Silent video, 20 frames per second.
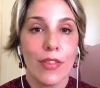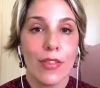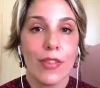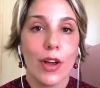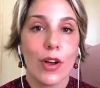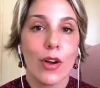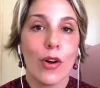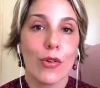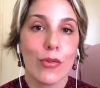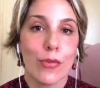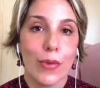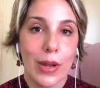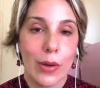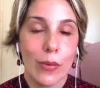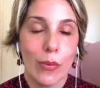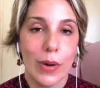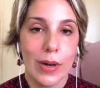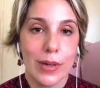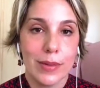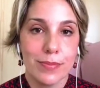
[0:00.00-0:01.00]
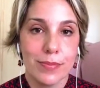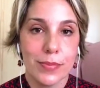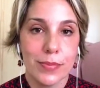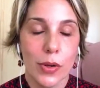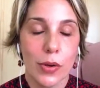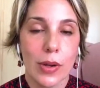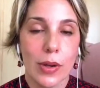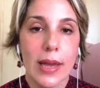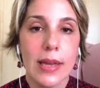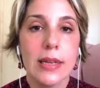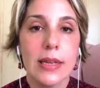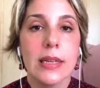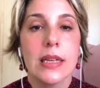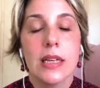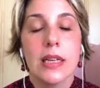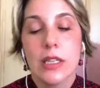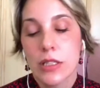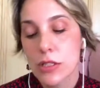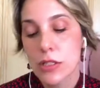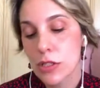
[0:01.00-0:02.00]
the correct one, okay?
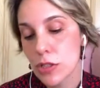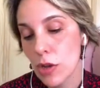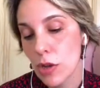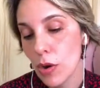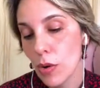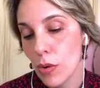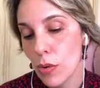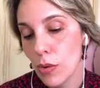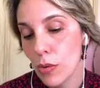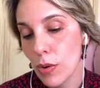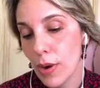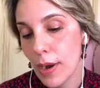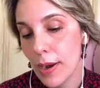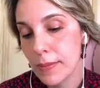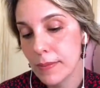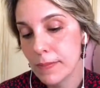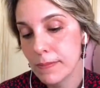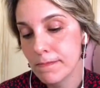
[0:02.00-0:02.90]
So,